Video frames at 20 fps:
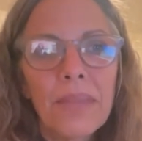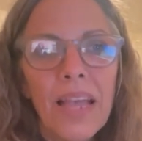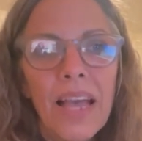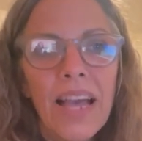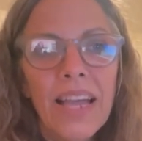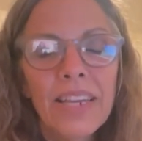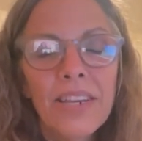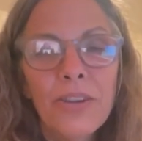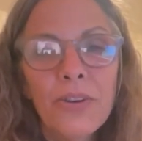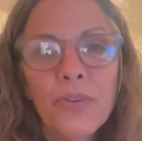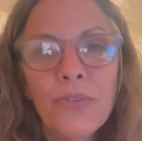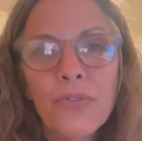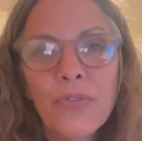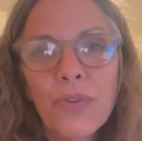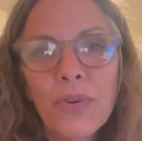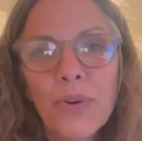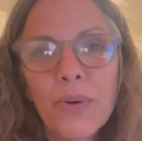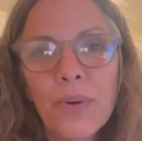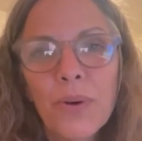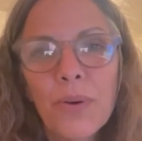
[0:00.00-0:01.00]
I know
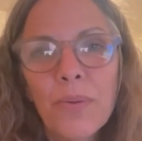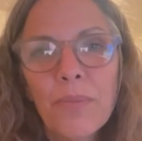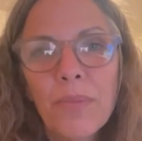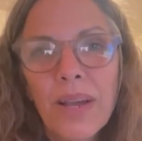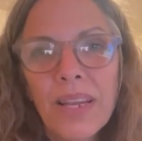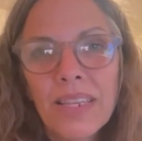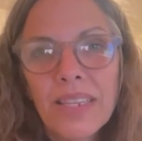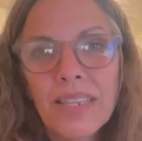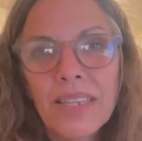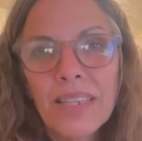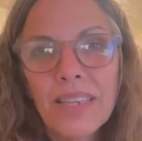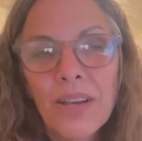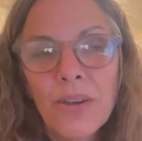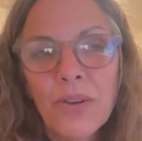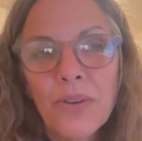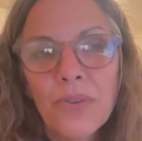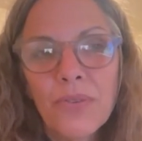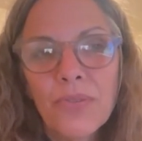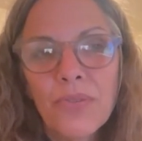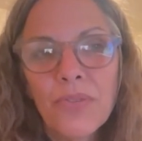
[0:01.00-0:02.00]
for
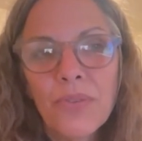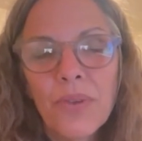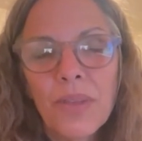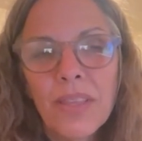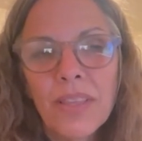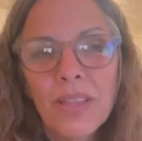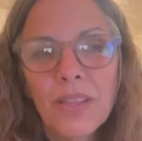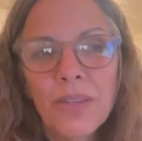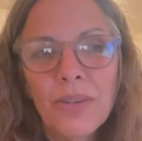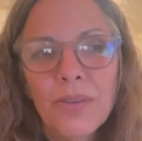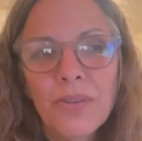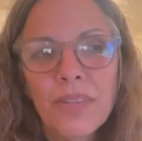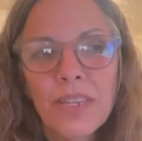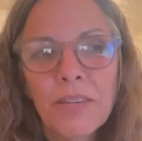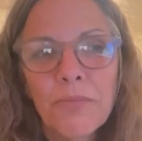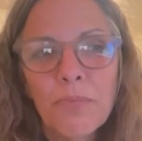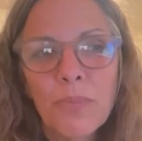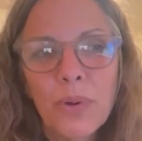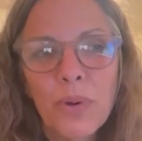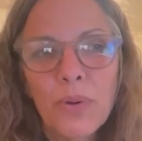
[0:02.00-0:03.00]
myself,
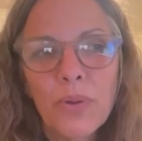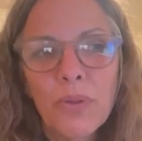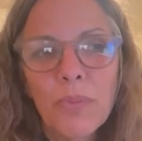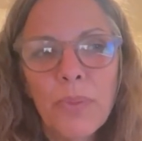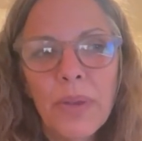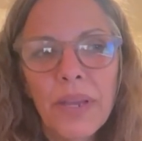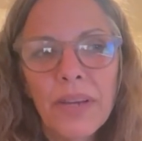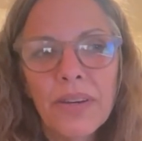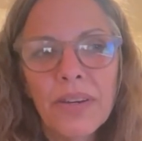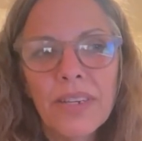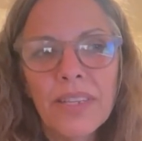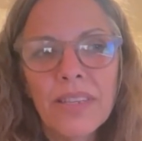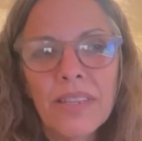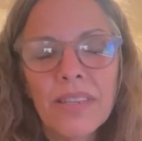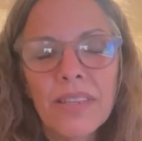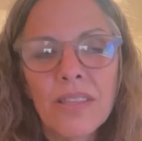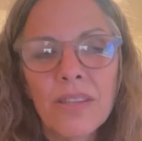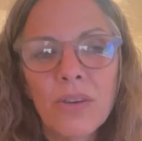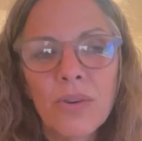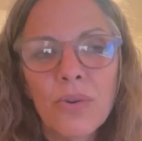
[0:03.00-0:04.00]
losing both
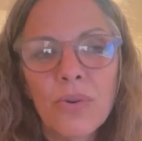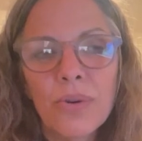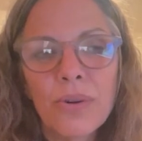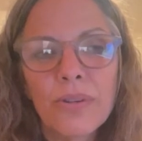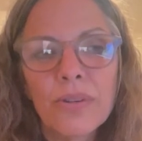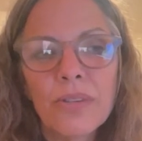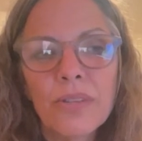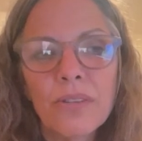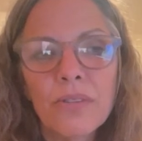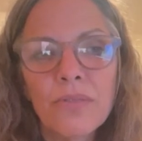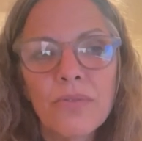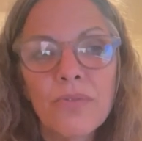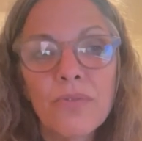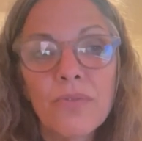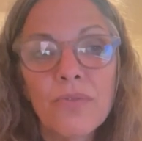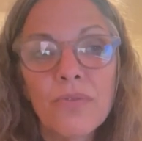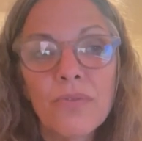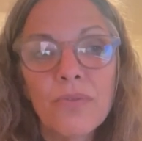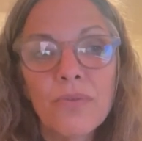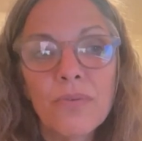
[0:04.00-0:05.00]
parents in the course of
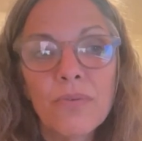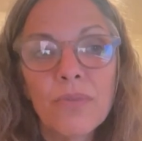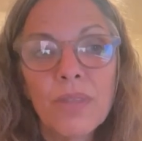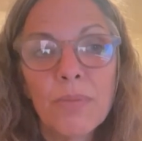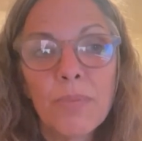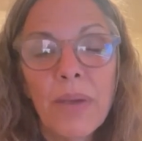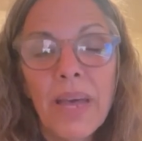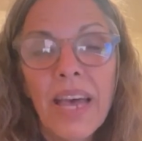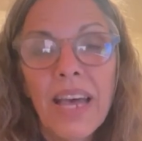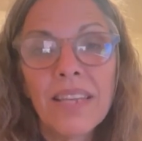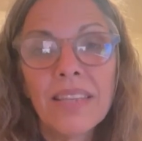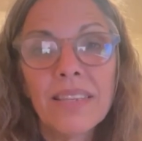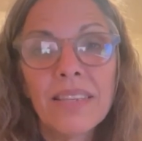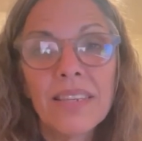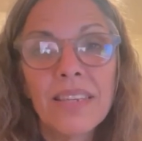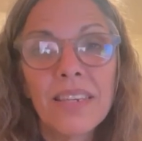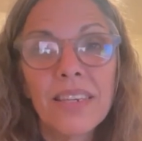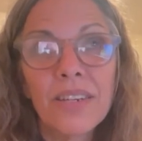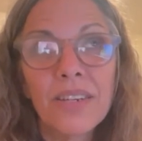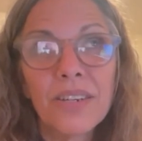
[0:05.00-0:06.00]
the
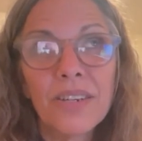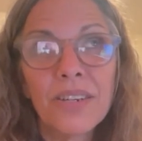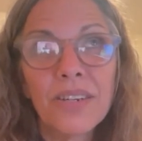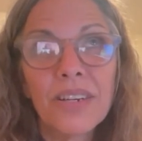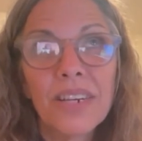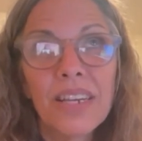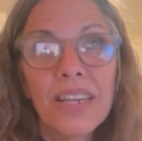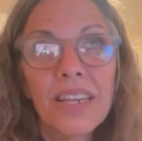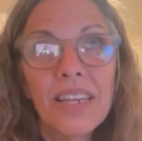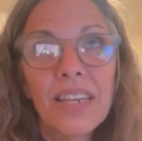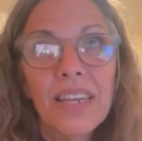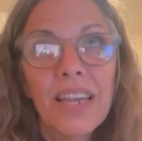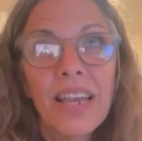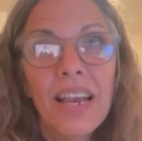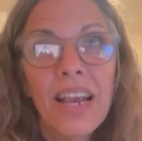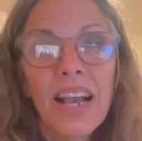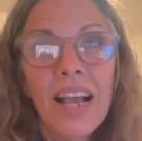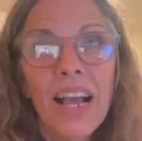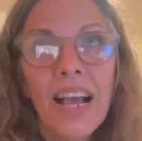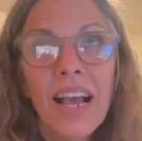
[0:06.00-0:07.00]
past year,
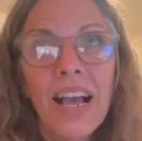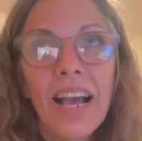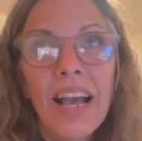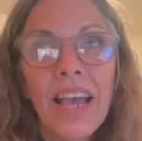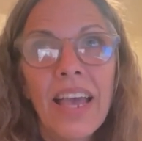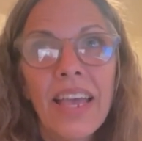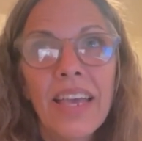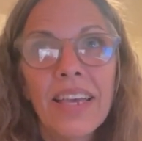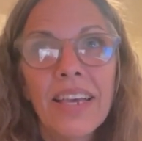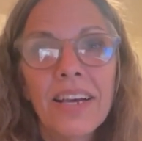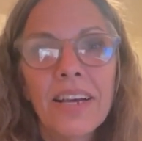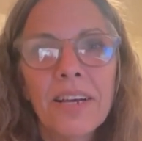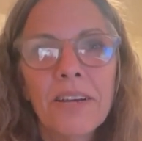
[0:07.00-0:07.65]
I